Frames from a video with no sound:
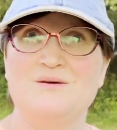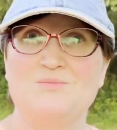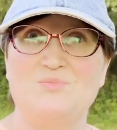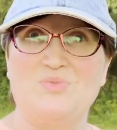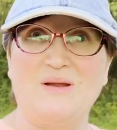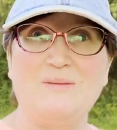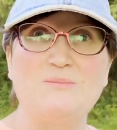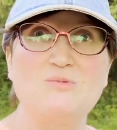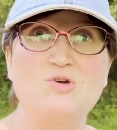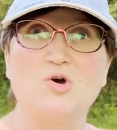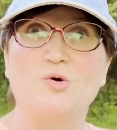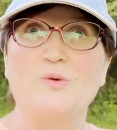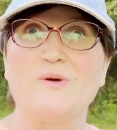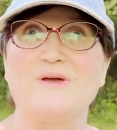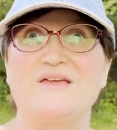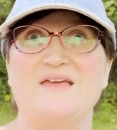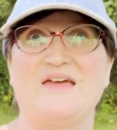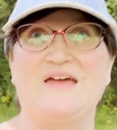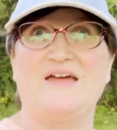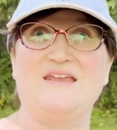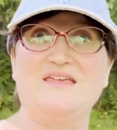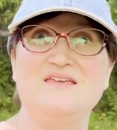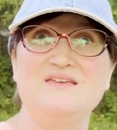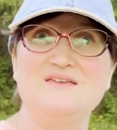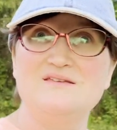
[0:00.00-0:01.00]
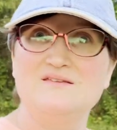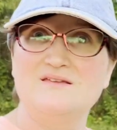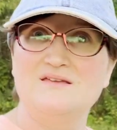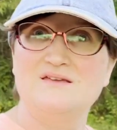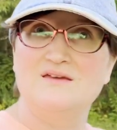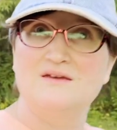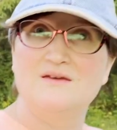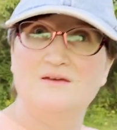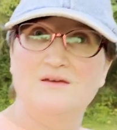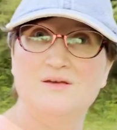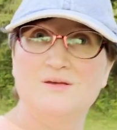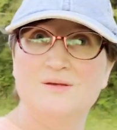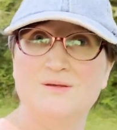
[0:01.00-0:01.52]
But I'm going at it
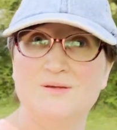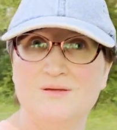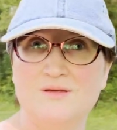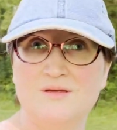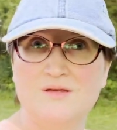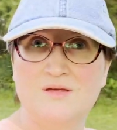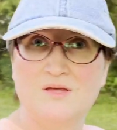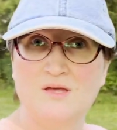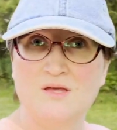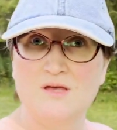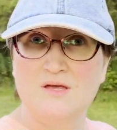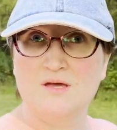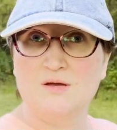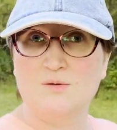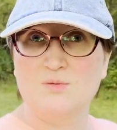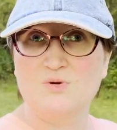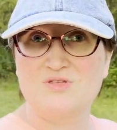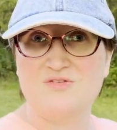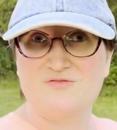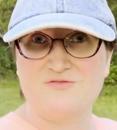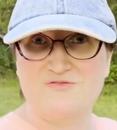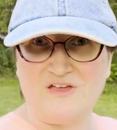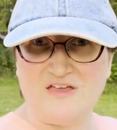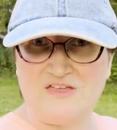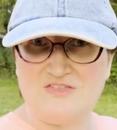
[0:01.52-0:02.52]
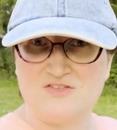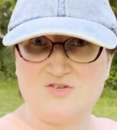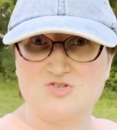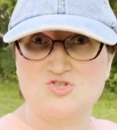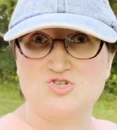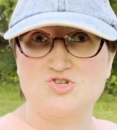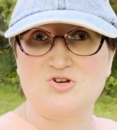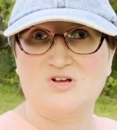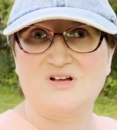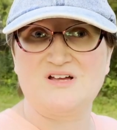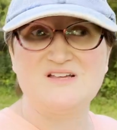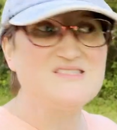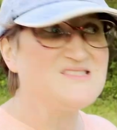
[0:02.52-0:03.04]
with faith and
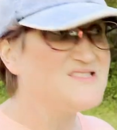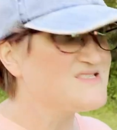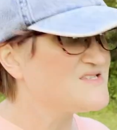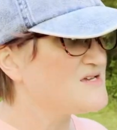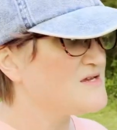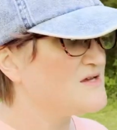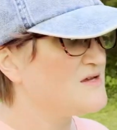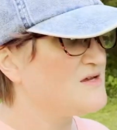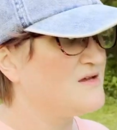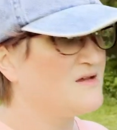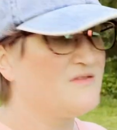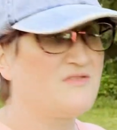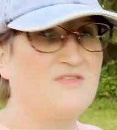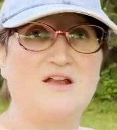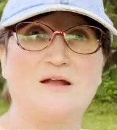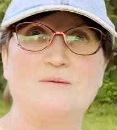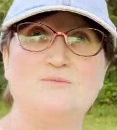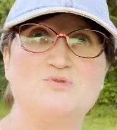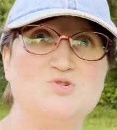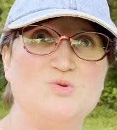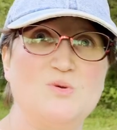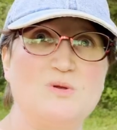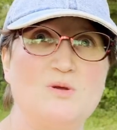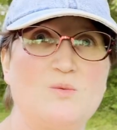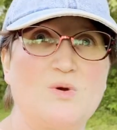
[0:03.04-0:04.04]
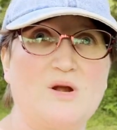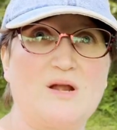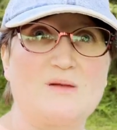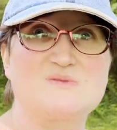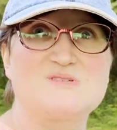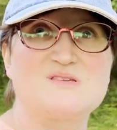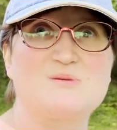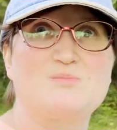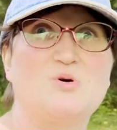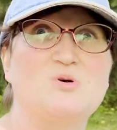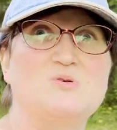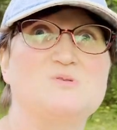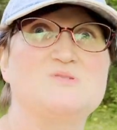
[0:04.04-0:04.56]
trust that I'm doing what I'm
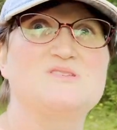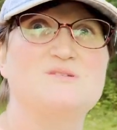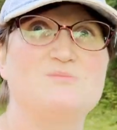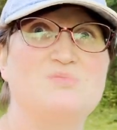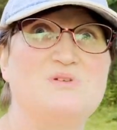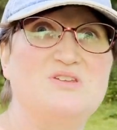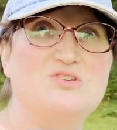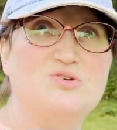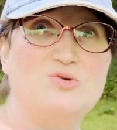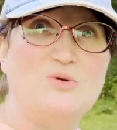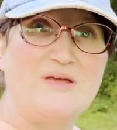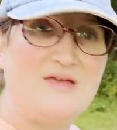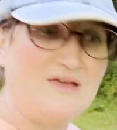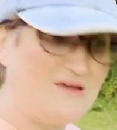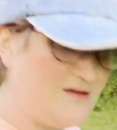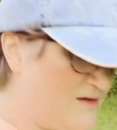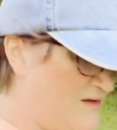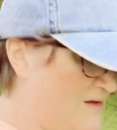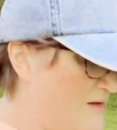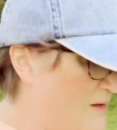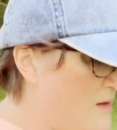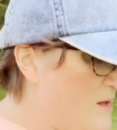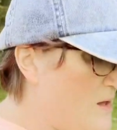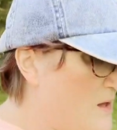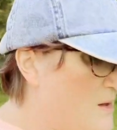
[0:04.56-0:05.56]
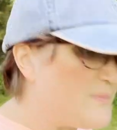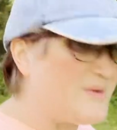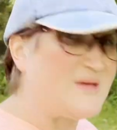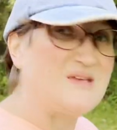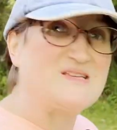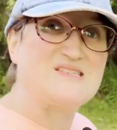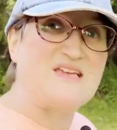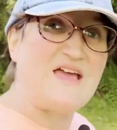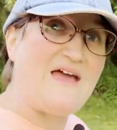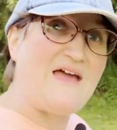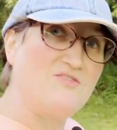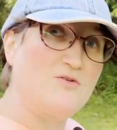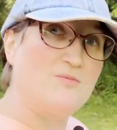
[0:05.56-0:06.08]
supposed to be doing,
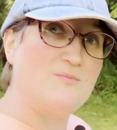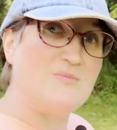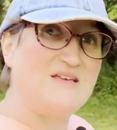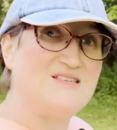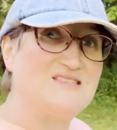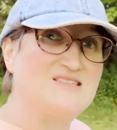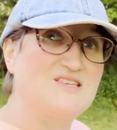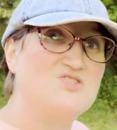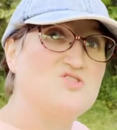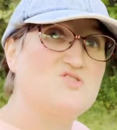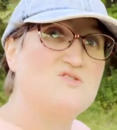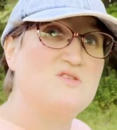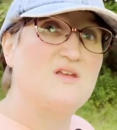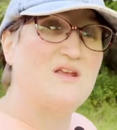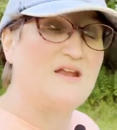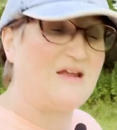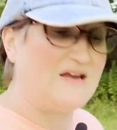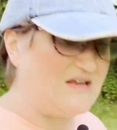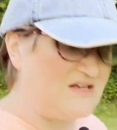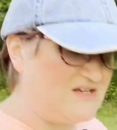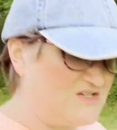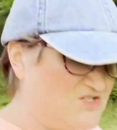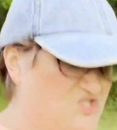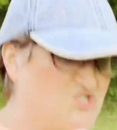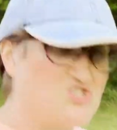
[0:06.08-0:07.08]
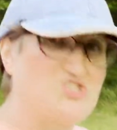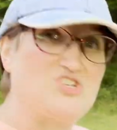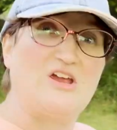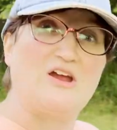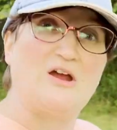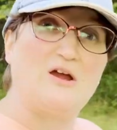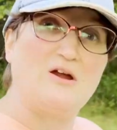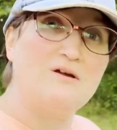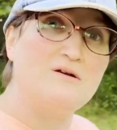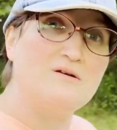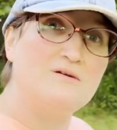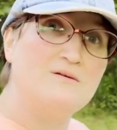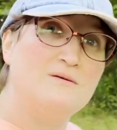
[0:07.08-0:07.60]
because I have a message that I need to
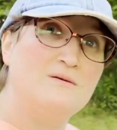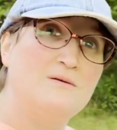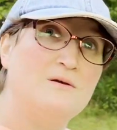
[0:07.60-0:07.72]
share.